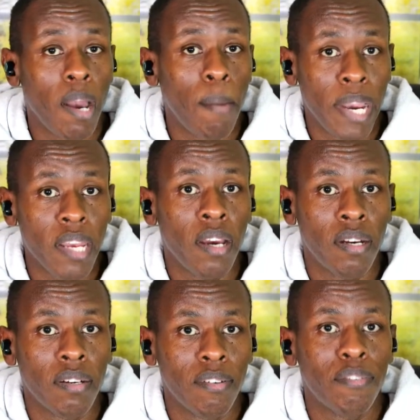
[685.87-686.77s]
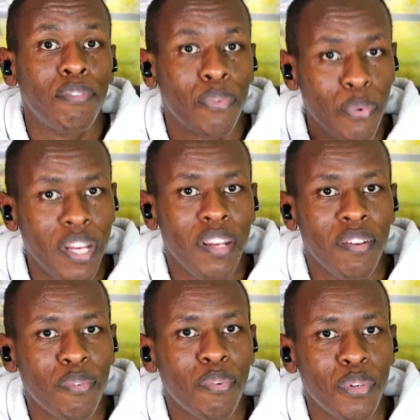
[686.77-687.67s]
a minor when
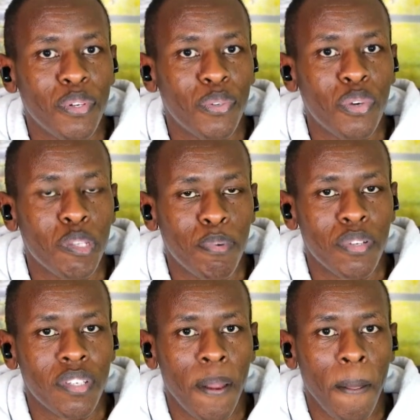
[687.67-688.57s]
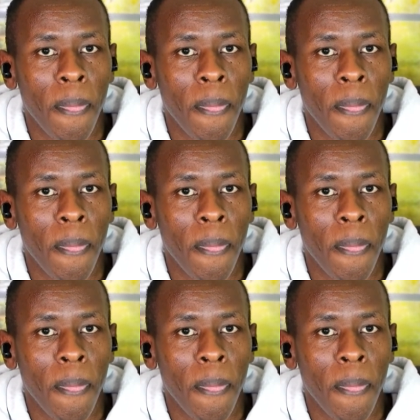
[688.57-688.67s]
to your sponsor.